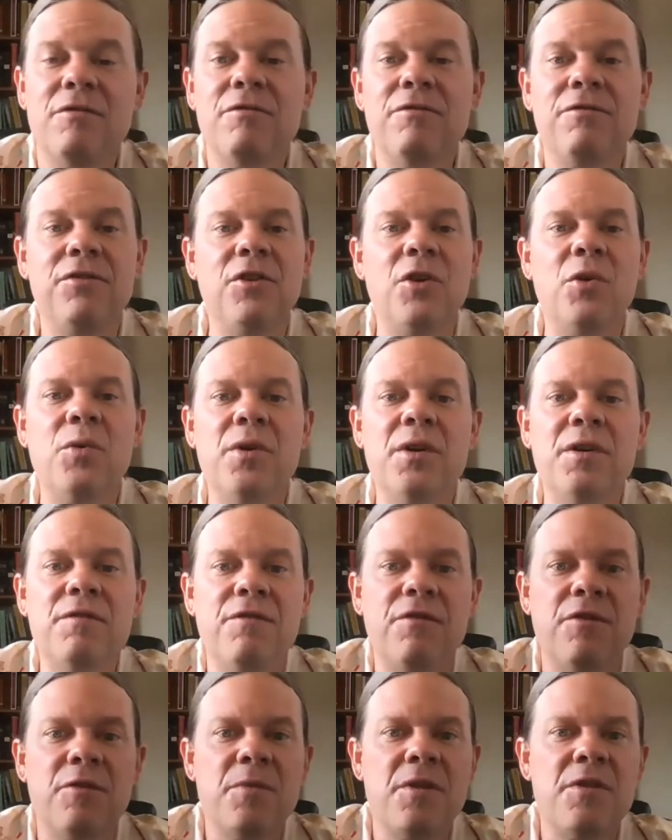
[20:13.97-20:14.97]
flowing
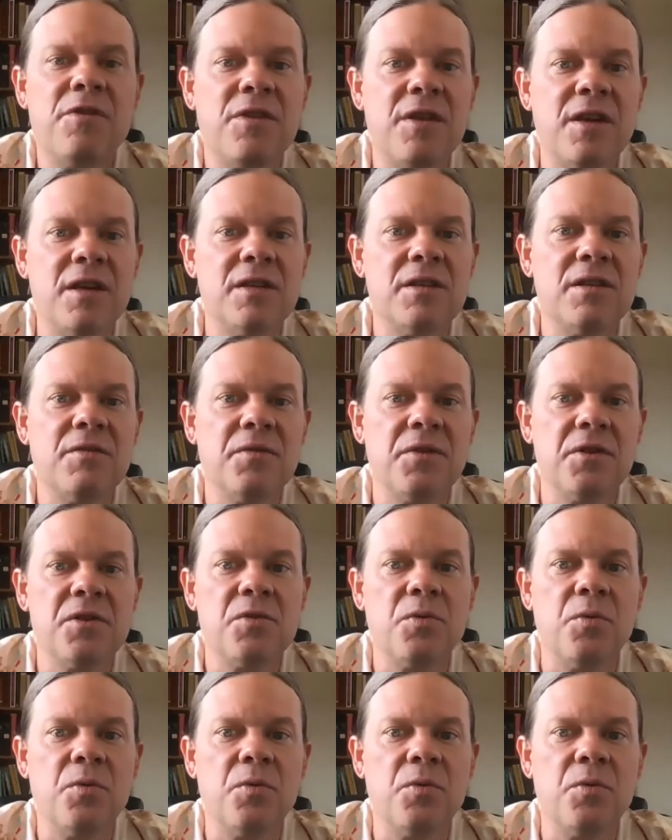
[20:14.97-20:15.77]
from the things of this